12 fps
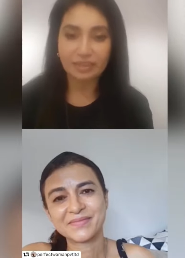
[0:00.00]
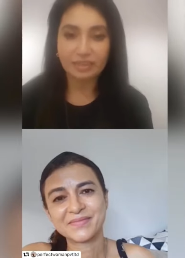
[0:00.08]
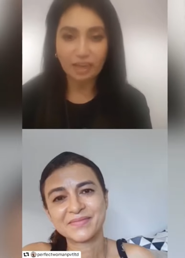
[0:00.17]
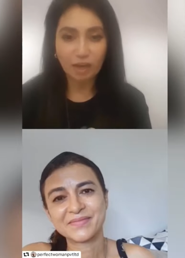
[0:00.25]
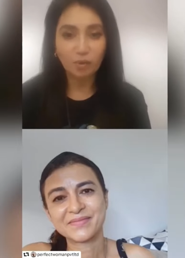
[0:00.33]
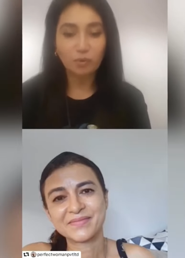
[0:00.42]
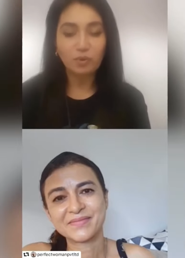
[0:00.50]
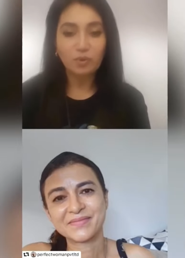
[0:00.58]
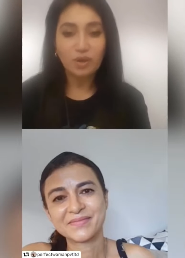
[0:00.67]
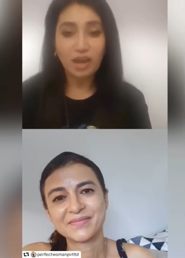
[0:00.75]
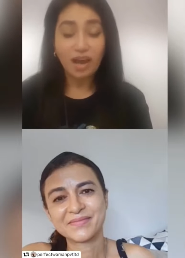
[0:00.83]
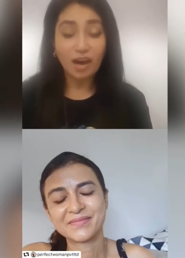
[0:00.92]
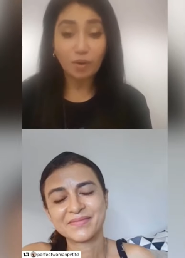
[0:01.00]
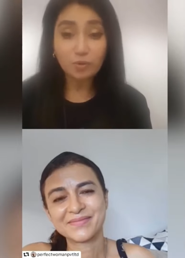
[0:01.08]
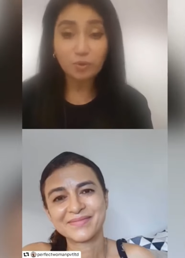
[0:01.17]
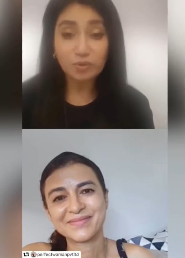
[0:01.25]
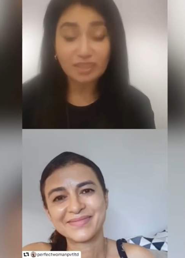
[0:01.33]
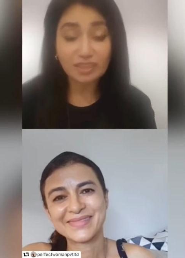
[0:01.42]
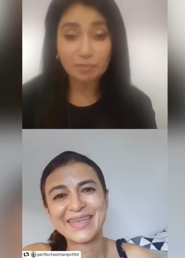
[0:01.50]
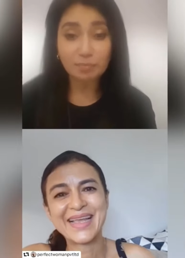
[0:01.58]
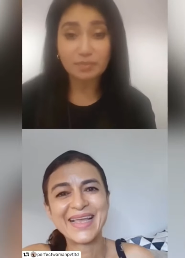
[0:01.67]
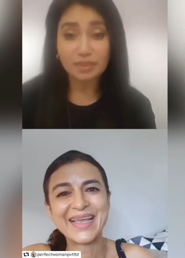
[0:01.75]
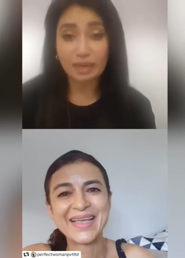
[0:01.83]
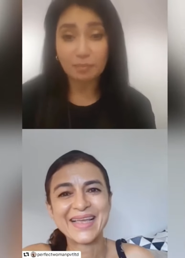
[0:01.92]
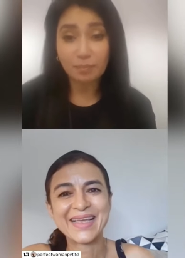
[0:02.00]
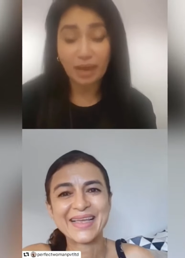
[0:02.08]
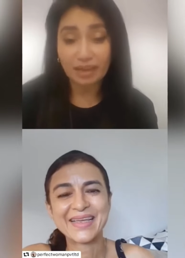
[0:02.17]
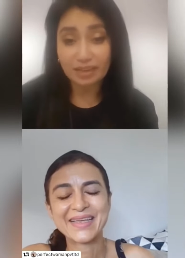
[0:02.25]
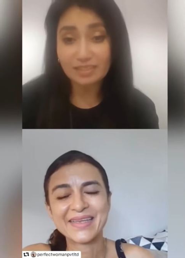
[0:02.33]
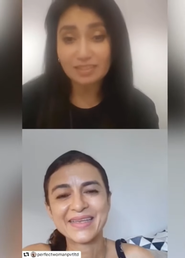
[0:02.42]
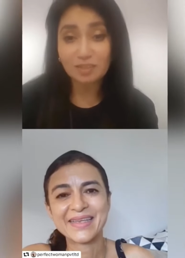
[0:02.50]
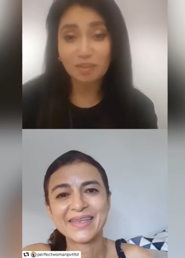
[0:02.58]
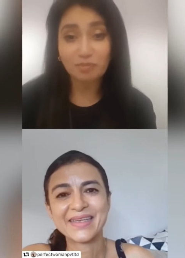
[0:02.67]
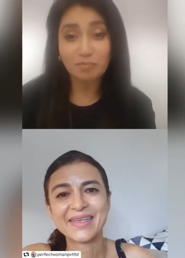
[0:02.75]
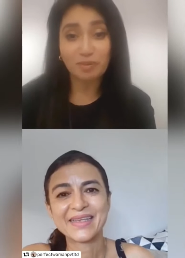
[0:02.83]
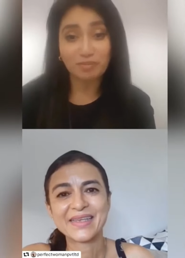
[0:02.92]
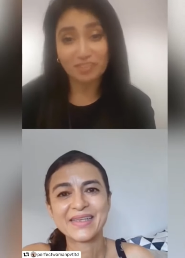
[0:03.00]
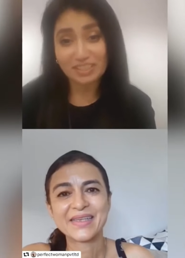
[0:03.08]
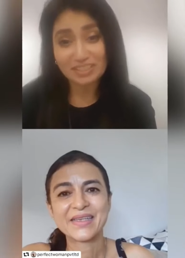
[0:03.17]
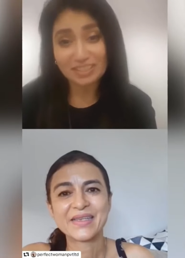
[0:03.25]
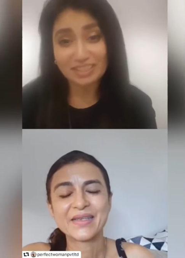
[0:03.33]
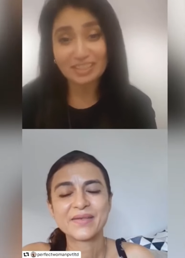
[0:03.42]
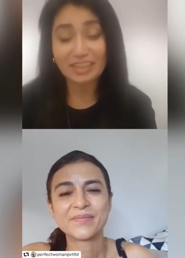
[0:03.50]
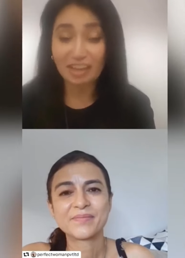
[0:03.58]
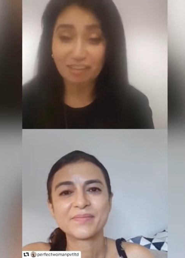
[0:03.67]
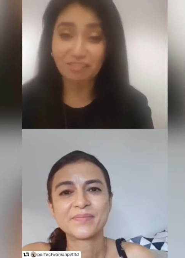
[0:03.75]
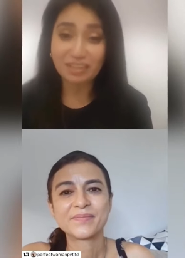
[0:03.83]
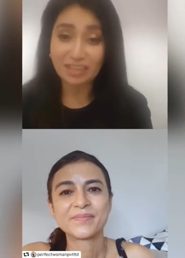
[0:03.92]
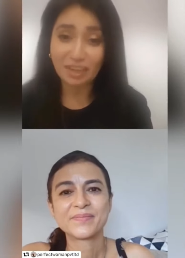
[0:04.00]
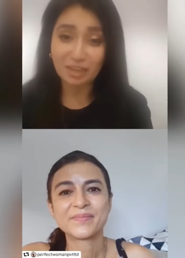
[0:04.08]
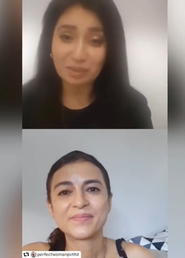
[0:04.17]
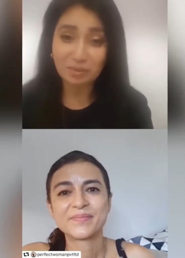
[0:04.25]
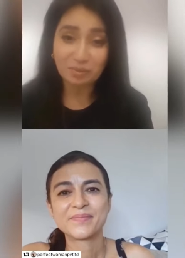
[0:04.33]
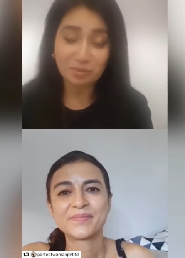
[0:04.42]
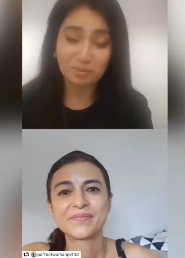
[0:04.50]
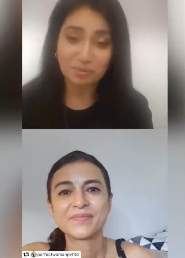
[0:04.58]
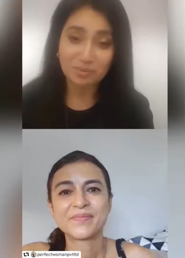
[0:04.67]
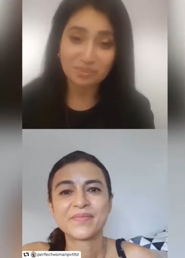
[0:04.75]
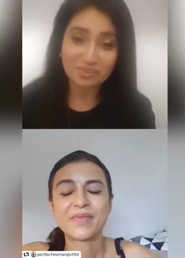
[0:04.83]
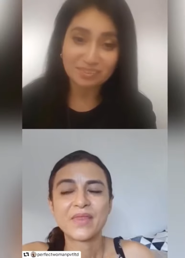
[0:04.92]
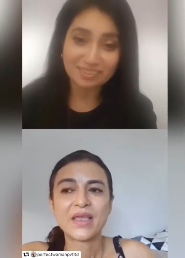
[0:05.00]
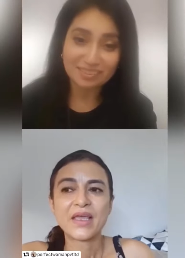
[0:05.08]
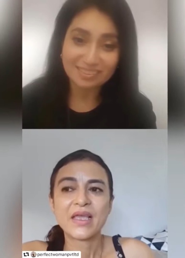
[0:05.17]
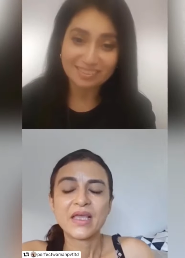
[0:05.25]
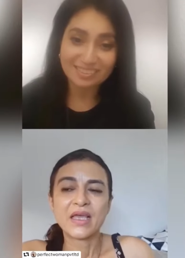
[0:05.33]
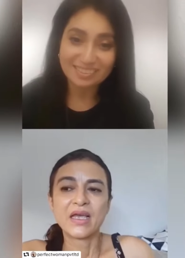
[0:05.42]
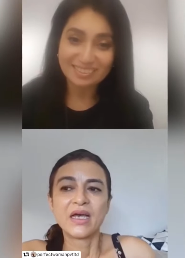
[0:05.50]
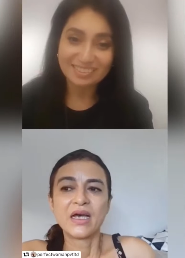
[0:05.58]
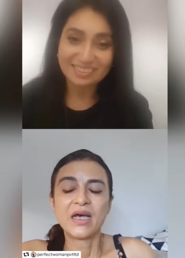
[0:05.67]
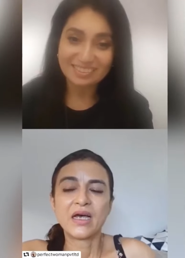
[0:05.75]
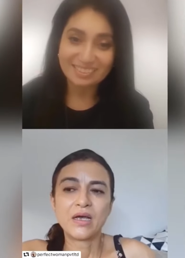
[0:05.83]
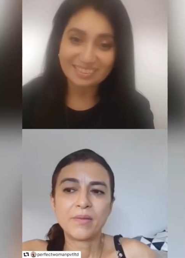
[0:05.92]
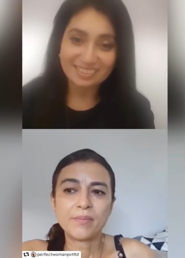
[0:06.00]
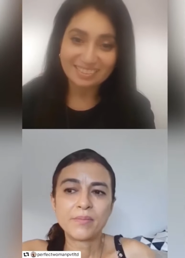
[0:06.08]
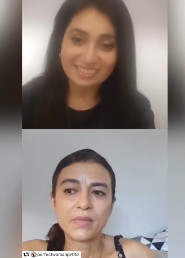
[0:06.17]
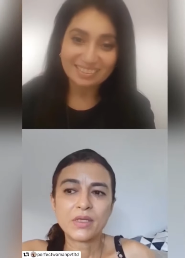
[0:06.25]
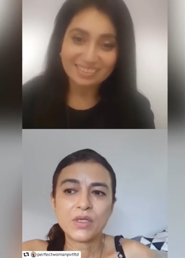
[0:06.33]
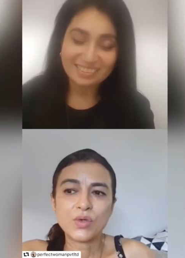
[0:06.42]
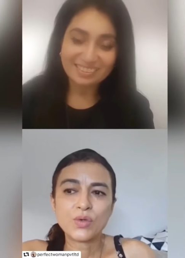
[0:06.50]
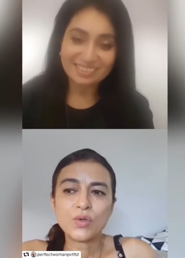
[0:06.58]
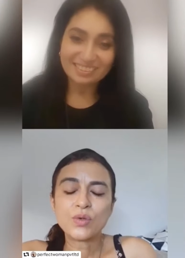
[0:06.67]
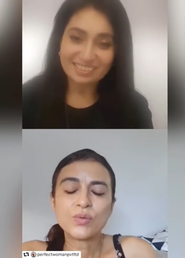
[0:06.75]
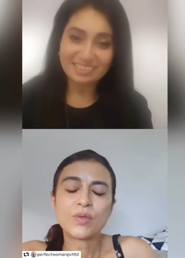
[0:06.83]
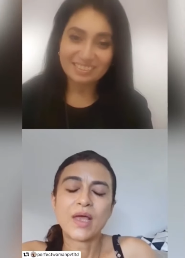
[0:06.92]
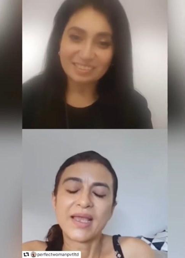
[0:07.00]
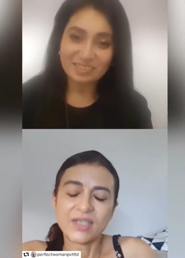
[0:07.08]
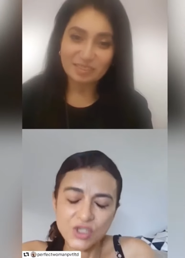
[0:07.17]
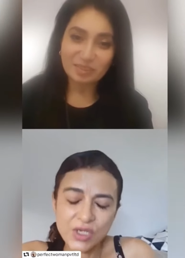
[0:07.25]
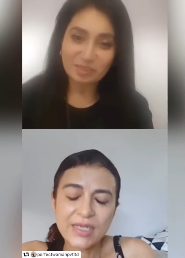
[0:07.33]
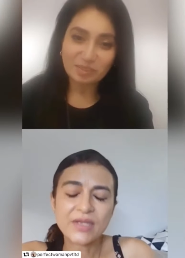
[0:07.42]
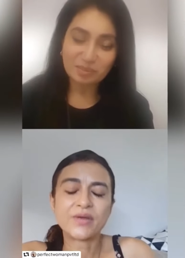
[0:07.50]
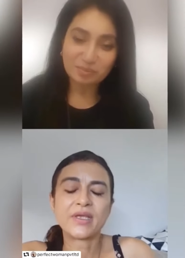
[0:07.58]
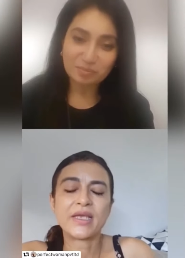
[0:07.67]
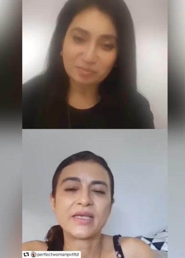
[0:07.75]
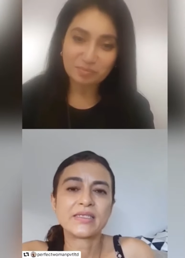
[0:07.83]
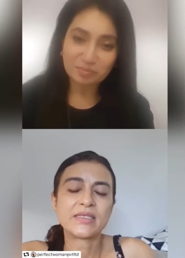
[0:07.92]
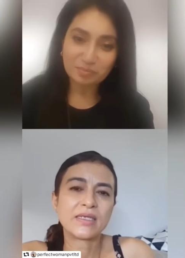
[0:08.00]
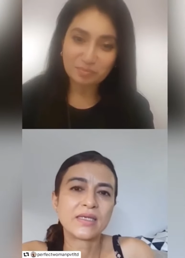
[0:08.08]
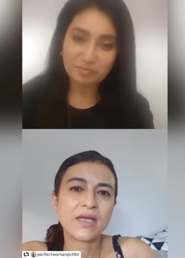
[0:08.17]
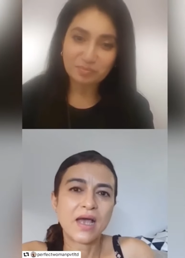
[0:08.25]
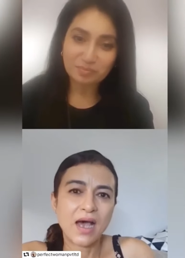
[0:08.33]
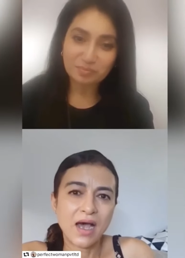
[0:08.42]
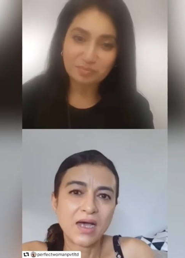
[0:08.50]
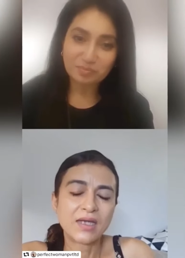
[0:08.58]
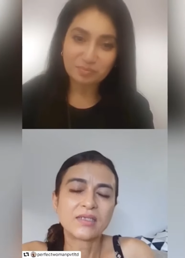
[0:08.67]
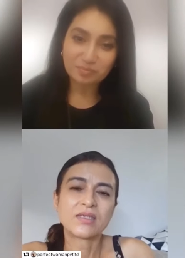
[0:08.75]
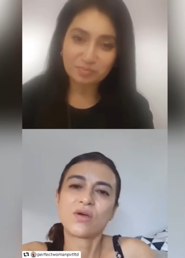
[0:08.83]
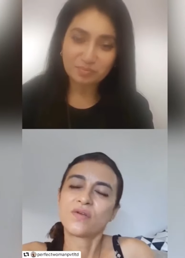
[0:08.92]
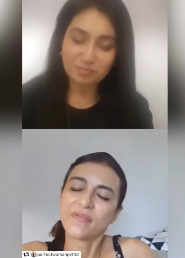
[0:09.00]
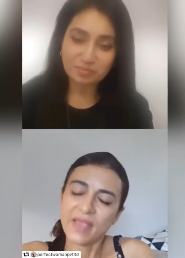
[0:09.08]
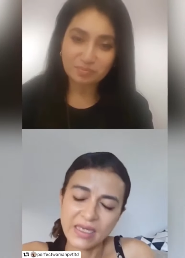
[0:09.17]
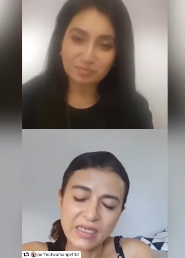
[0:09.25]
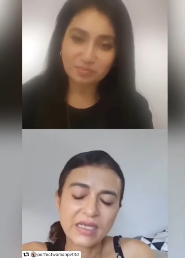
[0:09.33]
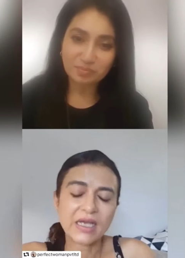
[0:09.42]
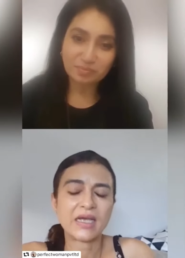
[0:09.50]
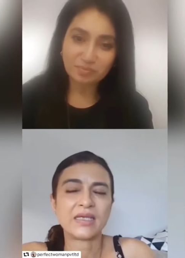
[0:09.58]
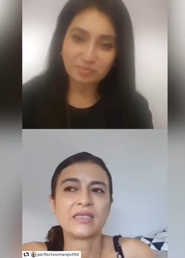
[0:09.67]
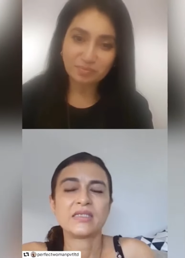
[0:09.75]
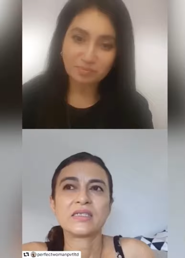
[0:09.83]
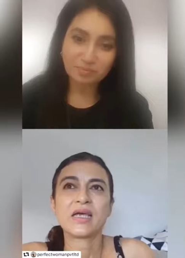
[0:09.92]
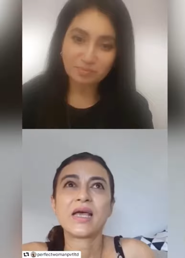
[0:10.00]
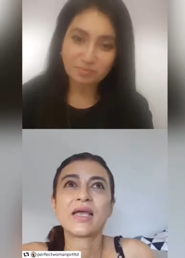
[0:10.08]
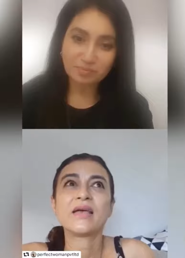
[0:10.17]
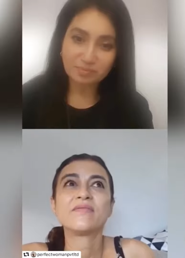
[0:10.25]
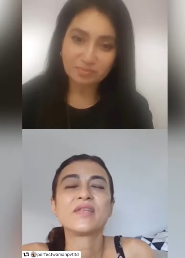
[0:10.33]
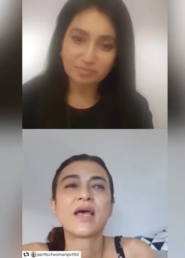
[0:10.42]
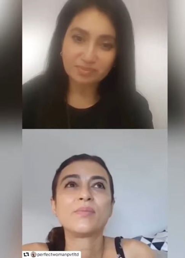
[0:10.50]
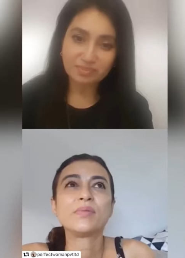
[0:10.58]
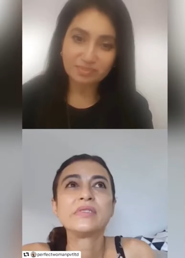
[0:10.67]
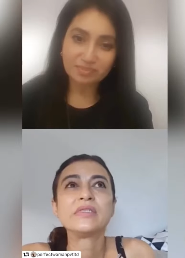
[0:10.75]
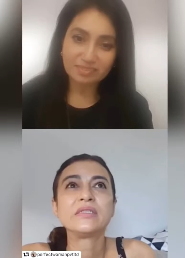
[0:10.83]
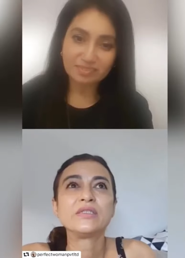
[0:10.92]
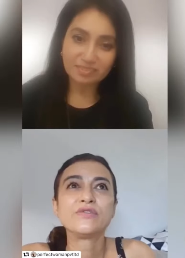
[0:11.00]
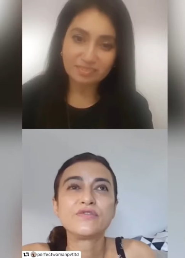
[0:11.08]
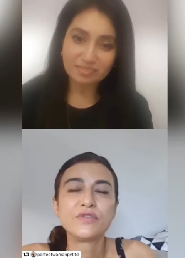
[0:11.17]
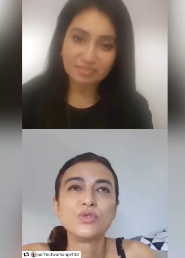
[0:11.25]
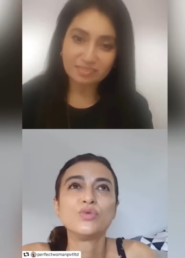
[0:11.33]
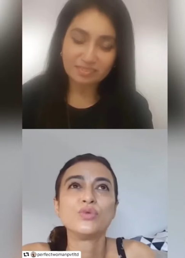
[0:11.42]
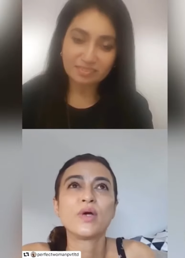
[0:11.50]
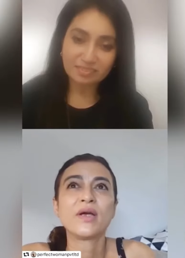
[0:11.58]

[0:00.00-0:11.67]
Speaker 1: how you keep that balance of perfection in every art you do. Um,
Speaker 2: you know, actually creating art of any kind. I have dabbled in a few. I've dabbled